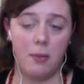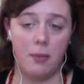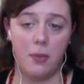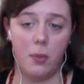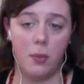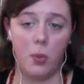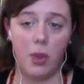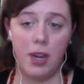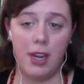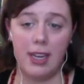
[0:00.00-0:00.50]

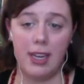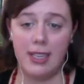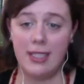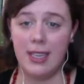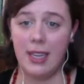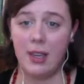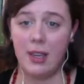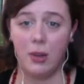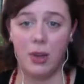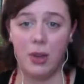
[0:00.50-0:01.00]

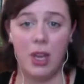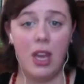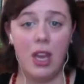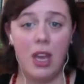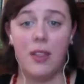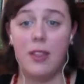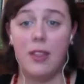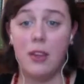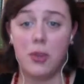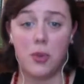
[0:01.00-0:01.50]
entailed,
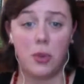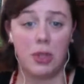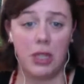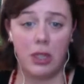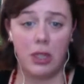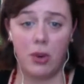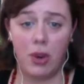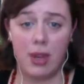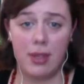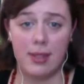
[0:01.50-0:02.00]
there's really
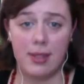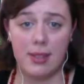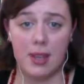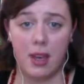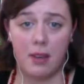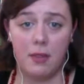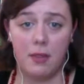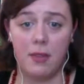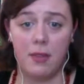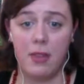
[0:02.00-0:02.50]
great stuff.
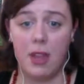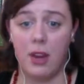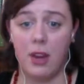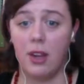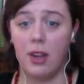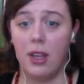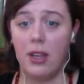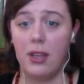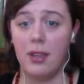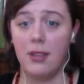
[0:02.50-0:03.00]
There
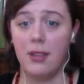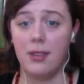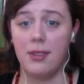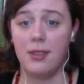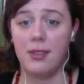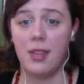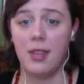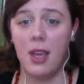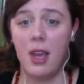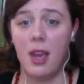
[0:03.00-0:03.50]
is,
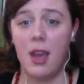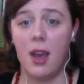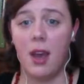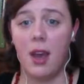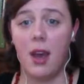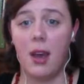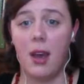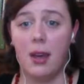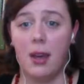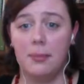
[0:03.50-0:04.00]

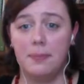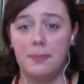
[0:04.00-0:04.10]
thank